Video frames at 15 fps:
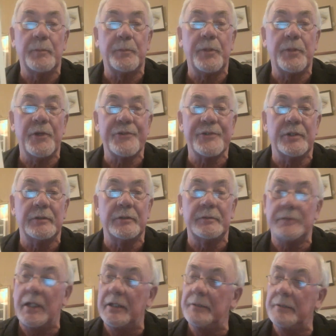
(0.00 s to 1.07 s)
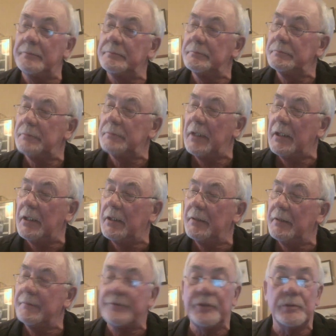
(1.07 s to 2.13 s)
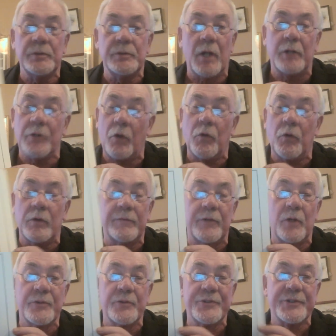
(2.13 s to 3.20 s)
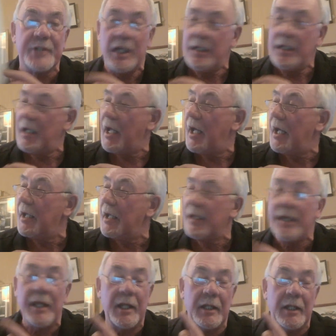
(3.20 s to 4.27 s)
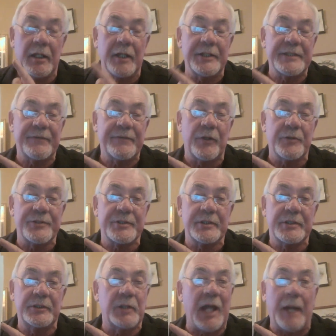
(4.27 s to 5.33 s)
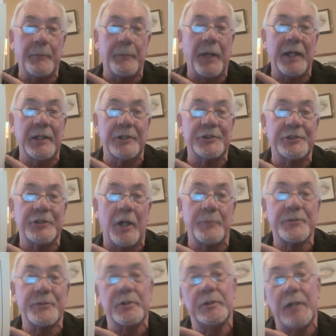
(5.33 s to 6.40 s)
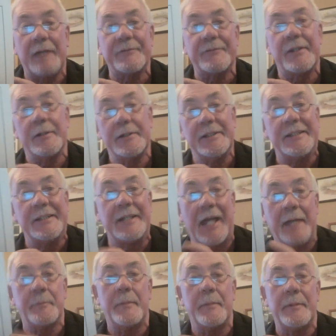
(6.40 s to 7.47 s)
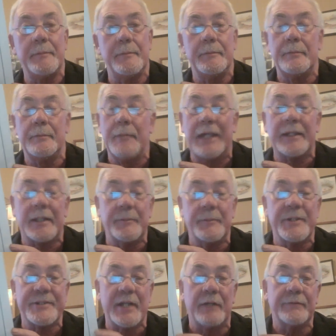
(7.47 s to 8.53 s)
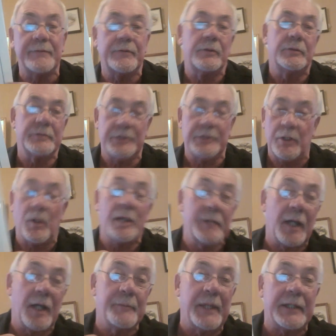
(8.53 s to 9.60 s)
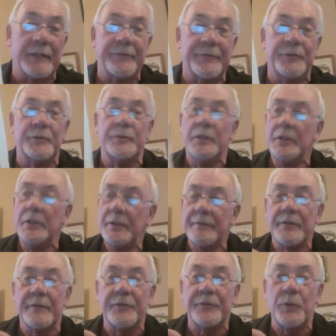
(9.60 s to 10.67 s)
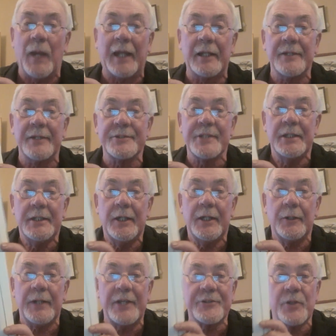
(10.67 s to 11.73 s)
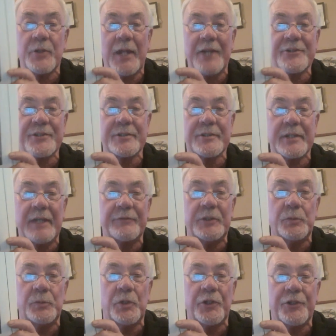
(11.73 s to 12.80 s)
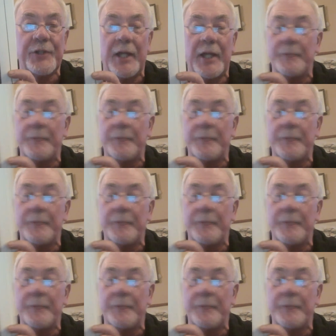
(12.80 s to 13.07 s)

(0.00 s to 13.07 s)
personal view on all the floats. A lot of these floats you can't buy in the shop, so you have to either hand make them yourself, or I make a few for a few anglers. Okay, so that's definitely worth